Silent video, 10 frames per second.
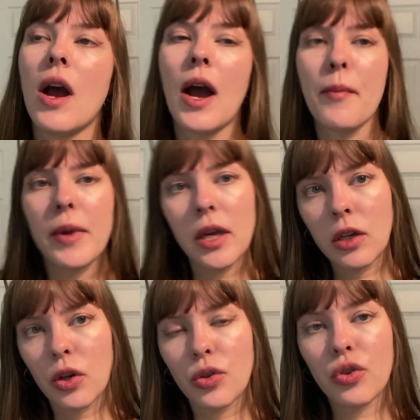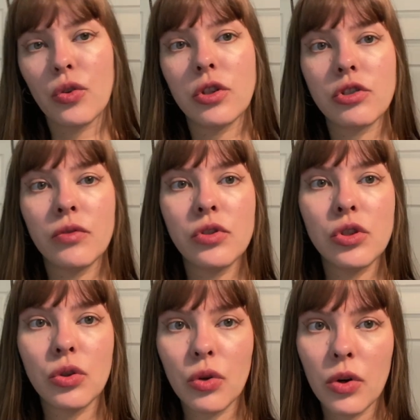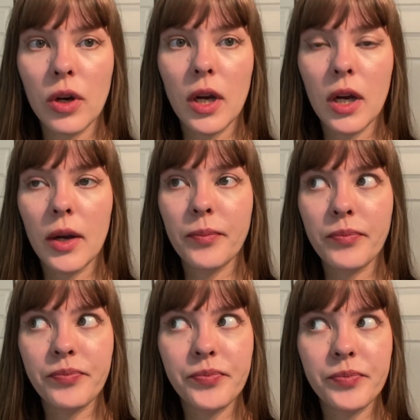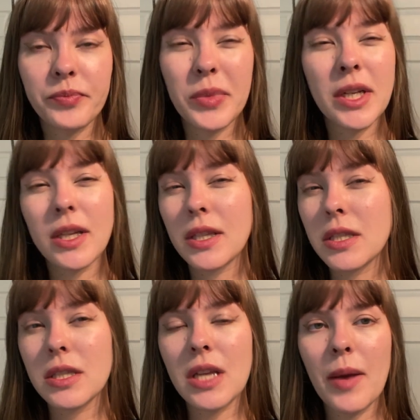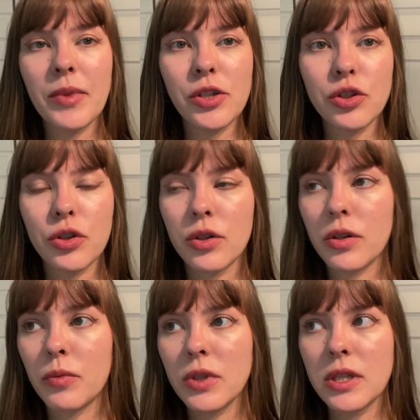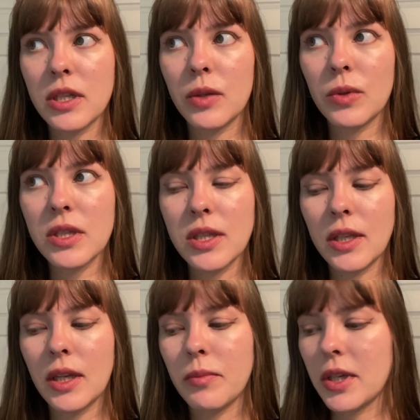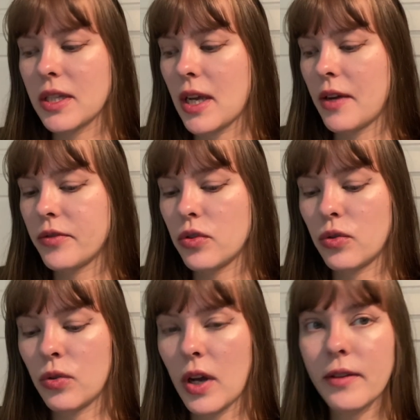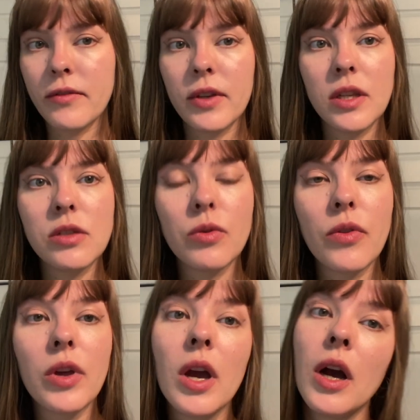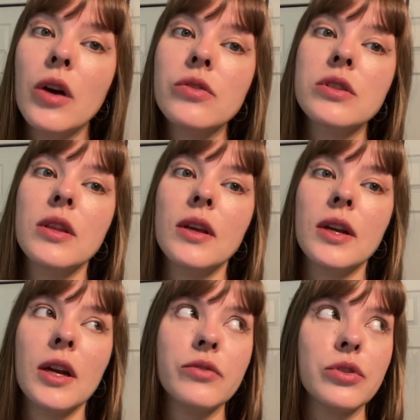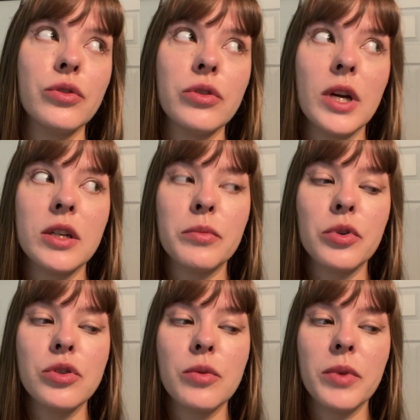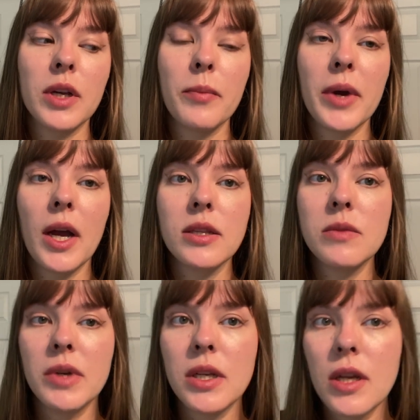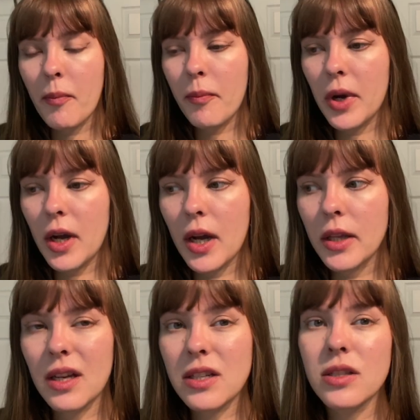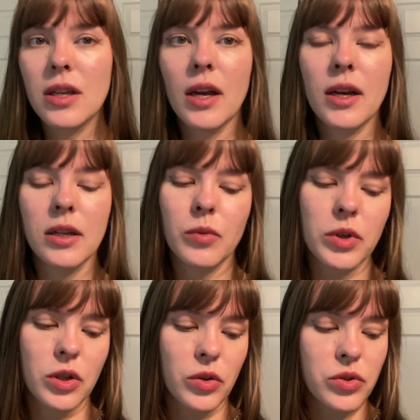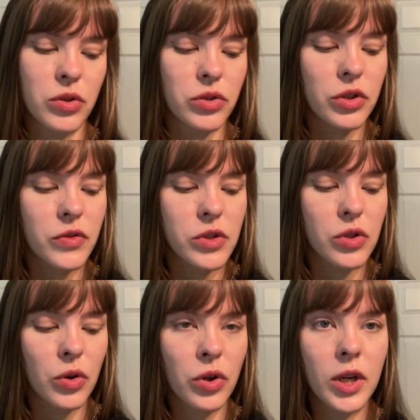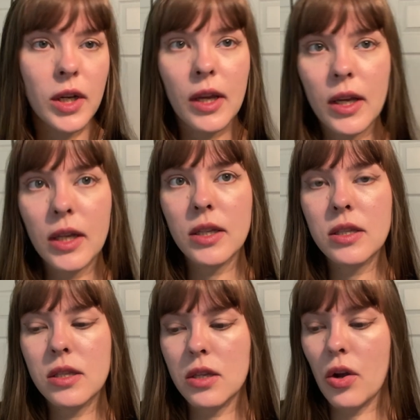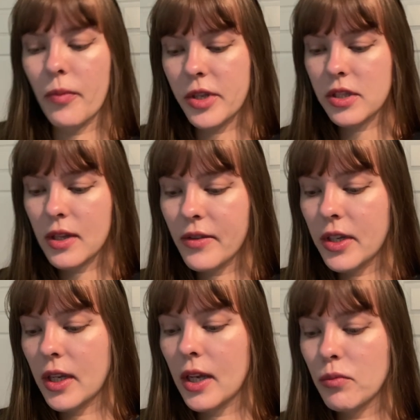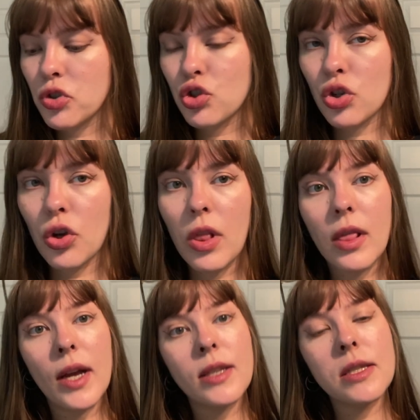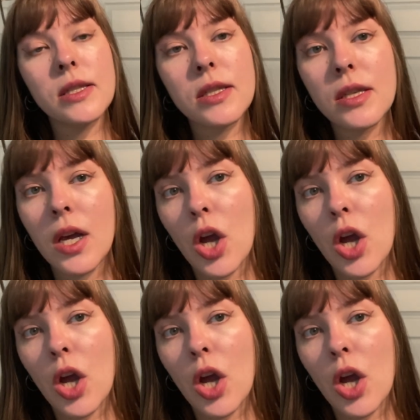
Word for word: i may go to the thrift store um but it's i'm not sure we'll see we'll see because i have to do other things around the house and then i have to go to the airport to pick up my husband but actually i kind of want to go to the thrift store it's almost 11 a.m so let's